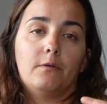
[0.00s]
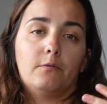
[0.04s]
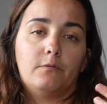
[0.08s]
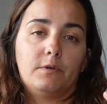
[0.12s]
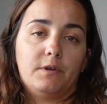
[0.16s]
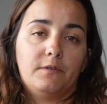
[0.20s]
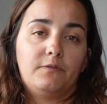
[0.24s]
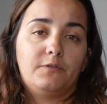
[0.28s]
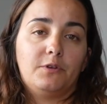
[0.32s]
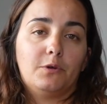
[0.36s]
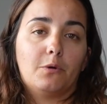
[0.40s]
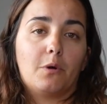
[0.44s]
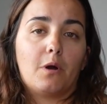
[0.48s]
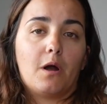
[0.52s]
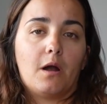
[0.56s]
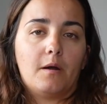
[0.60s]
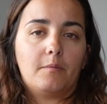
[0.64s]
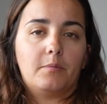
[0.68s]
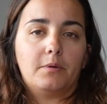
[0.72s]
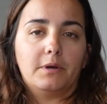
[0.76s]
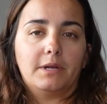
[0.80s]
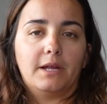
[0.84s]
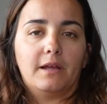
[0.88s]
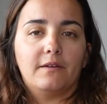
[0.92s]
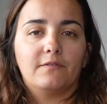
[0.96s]
if you
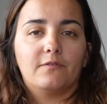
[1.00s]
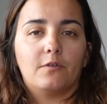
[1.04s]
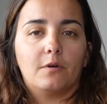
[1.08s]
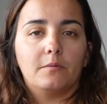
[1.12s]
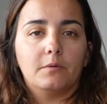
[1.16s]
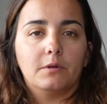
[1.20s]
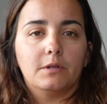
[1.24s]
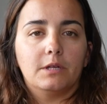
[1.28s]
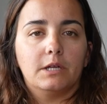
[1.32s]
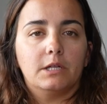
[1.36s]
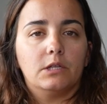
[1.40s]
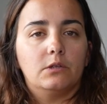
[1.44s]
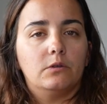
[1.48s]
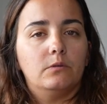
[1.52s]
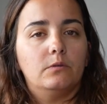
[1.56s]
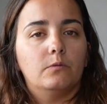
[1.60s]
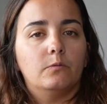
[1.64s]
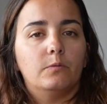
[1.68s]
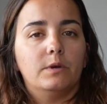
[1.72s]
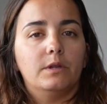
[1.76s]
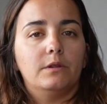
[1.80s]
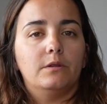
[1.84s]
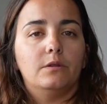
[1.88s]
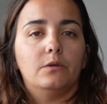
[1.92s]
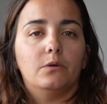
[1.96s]
are bringing formula
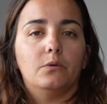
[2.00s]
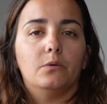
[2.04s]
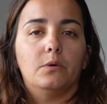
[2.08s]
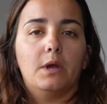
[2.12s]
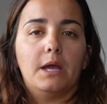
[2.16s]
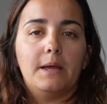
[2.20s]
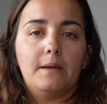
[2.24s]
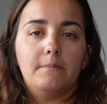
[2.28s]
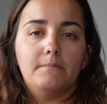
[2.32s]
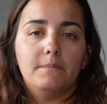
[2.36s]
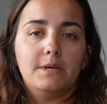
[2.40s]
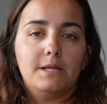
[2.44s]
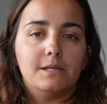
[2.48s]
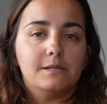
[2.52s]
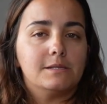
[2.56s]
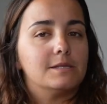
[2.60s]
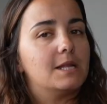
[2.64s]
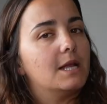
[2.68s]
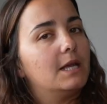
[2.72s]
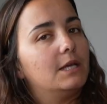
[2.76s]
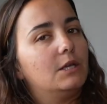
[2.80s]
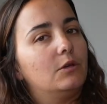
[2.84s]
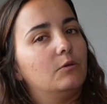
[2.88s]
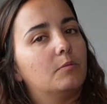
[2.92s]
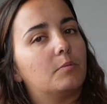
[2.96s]
with you, it means
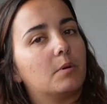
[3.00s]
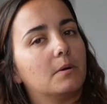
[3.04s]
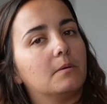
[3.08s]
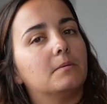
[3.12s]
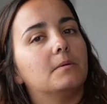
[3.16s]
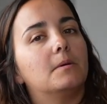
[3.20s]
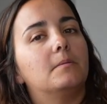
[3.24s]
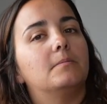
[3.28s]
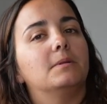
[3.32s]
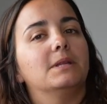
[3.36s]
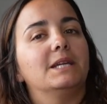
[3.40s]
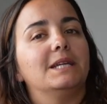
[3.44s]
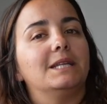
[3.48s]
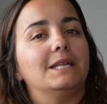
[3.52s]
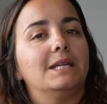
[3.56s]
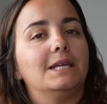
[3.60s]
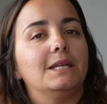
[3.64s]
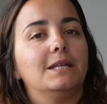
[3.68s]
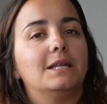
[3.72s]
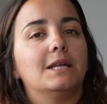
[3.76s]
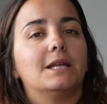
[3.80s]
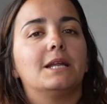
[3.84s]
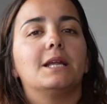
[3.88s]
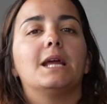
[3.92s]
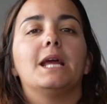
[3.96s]
that you probably
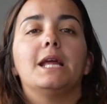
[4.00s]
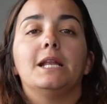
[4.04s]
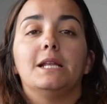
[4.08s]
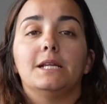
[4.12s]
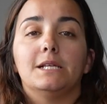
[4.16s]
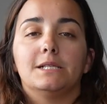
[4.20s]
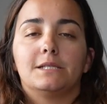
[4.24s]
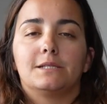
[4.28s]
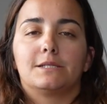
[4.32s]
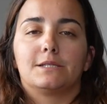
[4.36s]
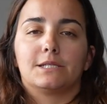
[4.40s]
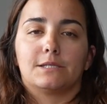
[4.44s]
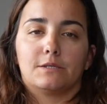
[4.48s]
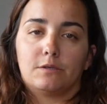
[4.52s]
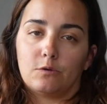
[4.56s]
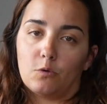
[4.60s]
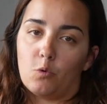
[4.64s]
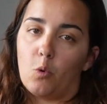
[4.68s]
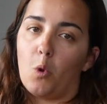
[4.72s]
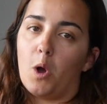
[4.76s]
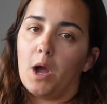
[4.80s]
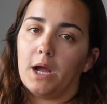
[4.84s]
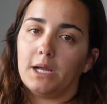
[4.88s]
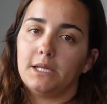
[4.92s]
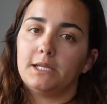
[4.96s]
need it and it's
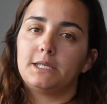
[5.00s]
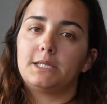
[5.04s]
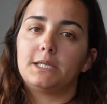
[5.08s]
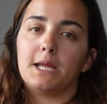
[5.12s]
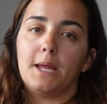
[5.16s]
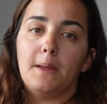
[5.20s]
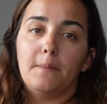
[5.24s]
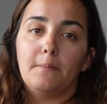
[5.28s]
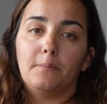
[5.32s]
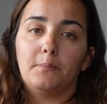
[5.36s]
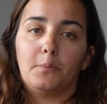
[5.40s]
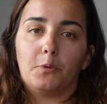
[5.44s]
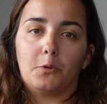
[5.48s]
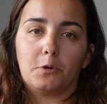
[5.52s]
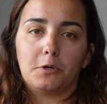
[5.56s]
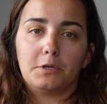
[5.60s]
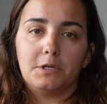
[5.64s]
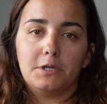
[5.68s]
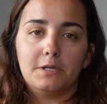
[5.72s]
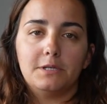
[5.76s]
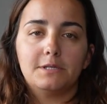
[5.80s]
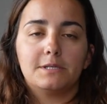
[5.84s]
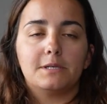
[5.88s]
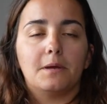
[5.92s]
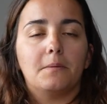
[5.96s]
quite
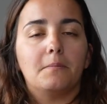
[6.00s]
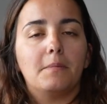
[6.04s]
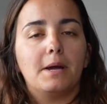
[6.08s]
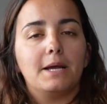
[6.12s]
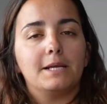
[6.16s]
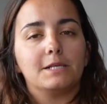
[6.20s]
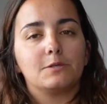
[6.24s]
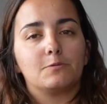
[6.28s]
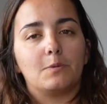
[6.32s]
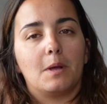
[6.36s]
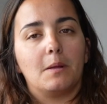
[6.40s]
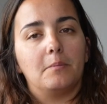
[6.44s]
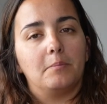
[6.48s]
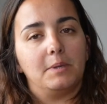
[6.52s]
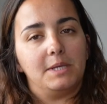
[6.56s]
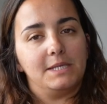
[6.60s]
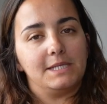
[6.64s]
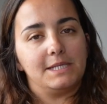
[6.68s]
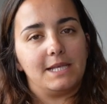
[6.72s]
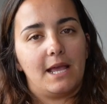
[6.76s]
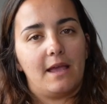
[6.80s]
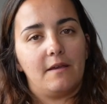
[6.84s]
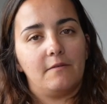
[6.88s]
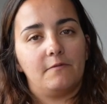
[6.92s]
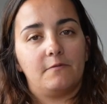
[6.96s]
important. So might as well be
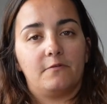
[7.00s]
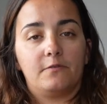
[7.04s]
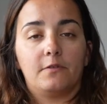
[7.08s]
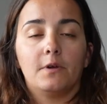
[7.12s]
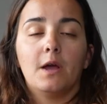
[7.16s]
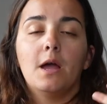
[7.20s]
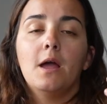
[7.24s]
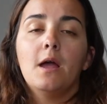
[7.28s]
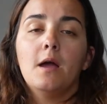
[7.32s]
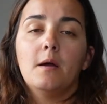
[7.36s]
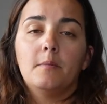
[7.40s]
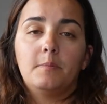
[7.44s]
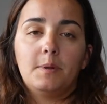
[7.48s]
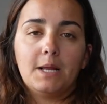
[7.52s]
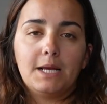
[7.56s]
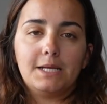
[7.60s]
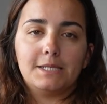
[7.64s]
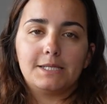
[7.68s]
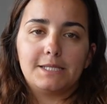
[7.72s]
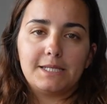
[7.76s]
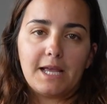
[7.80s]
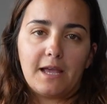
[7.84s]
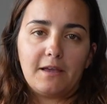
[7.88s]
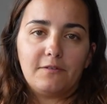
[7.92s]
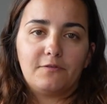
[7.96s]
safe, play
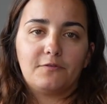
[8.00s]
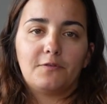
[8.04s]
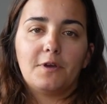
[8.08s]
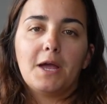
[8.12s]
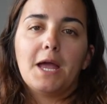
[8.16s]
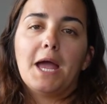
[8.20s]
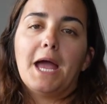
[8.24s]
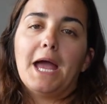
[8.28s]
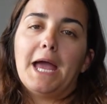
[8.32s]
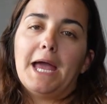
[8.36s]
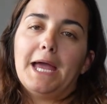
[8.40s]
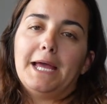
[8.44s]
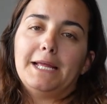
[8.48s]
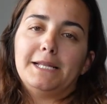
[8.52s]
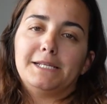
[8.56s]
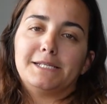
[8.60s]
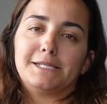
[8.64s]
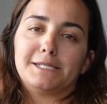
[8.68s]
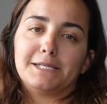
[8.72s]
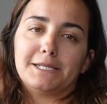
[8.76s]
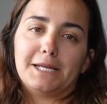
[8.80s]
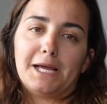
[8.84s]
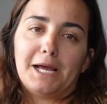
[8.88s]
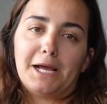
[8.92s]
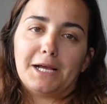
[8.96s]
it safe,
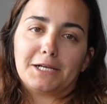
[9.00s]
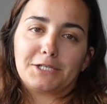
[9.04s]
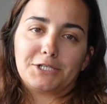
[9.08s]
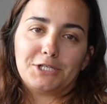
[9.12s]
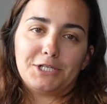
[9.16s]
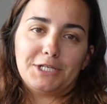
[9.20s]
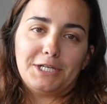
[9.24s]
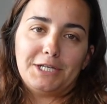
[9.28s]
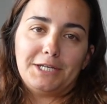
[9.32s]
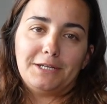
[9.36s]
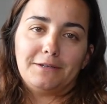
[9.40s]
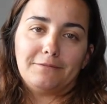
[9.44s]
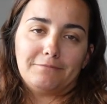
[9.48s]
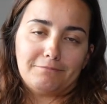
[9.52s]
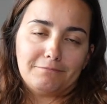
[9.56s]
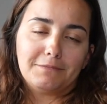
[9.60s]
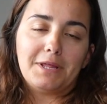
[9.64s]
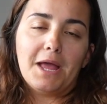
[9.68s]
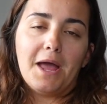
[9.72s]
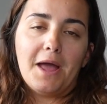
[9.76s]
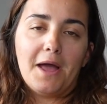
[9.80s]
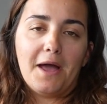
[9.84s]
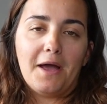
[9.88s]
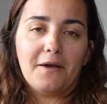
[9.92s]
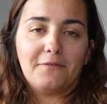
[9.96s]
and actually
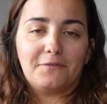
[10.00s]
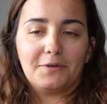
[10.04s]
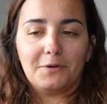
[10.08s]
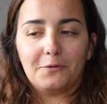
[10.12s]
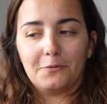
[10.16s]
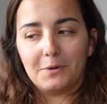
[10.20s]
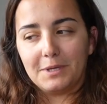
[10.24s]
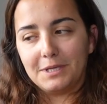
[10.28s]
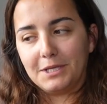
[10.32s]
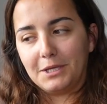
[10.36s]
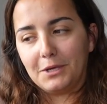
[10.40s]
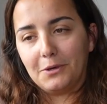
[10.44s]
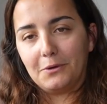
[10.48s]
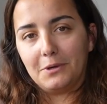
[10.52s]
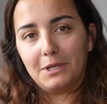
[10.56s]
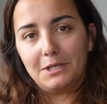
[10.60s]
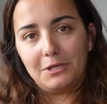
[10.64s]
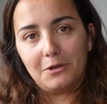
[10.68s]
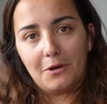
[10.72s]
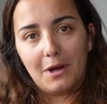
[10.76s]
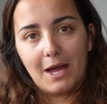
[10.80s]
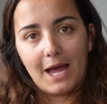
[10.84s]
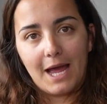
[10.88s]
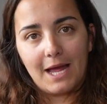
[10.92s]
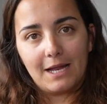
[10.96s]
have it with you
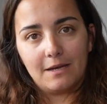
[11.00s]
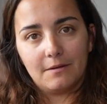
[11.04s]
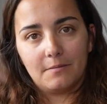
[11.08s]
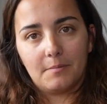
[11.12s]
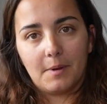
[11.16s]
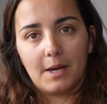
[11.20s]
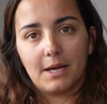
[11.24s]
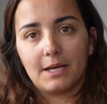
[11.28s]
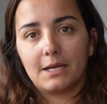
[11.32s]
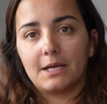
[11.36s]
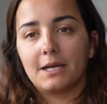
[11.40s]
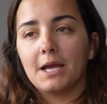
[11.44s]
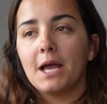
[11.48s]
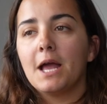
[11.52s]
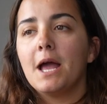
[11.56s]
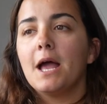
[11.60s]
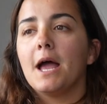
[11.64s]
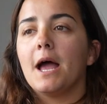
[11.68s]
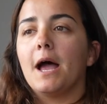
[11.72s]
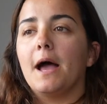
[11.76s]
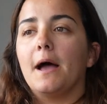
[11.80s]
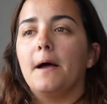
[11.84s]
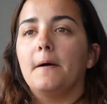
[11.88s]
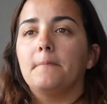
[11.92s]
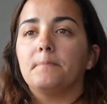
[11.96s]
in your handbag.
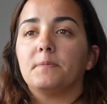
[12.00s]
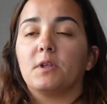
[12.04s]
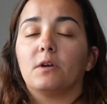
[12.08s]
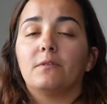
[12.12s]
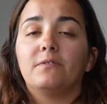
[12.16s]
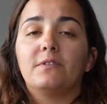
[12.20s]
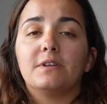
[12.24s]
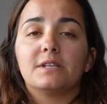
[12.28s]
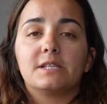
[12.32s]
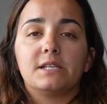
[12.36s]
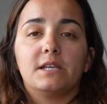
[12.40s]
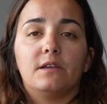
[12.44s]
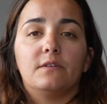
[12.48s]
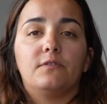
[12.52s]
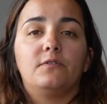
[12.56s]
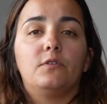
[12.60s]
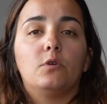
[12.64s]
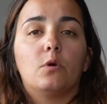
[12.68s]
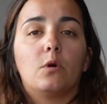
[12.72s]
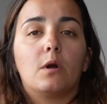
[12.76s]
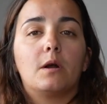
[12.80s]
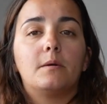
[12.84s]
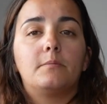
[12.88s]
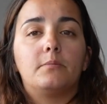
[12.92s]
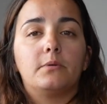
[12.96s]
Obviously, if
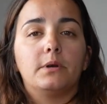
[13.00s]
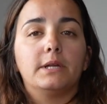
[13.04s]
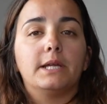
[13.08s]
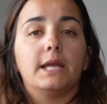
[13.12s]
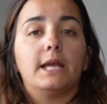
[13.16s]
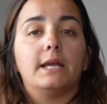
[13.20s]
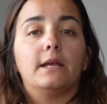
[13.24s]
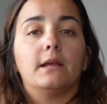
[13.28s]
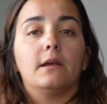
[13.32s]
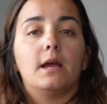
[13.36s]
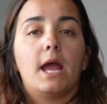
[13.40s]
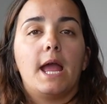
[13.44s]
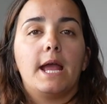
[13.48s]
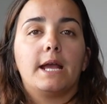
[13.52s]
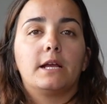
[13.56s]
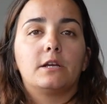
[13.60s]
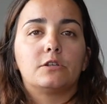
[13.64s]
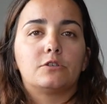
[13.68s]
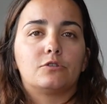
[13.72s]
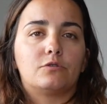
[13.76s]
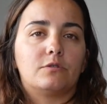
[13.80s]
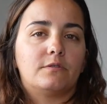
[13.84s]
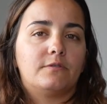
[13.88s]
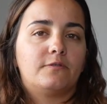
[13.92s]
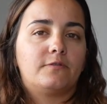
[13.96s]
you are bringing
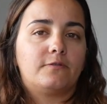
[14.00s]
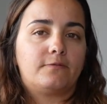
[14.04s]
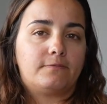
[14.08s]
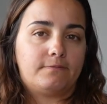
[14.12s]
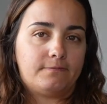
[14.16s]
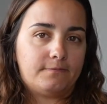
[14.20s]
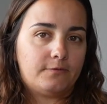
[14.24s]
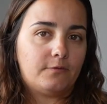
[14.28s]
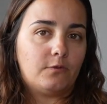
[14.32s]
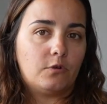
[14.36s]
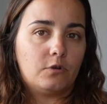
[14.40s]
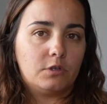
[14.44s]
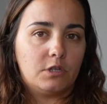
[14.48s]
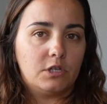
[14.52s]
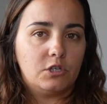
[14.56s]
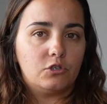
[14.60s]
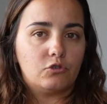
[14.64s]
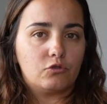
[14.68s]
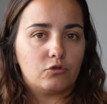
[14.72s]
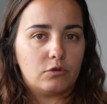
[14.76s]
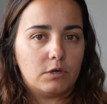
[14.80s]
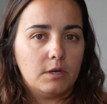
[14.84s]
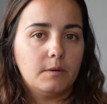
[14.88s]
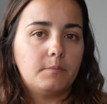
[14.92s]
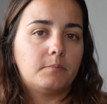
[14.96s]
extra for the
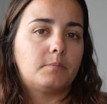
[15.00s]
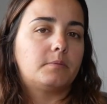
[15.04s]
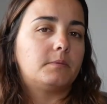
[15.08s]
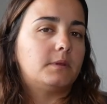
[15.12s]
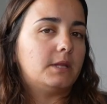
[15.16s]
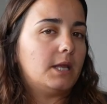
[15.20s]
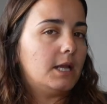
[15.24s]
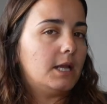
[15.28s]
trip,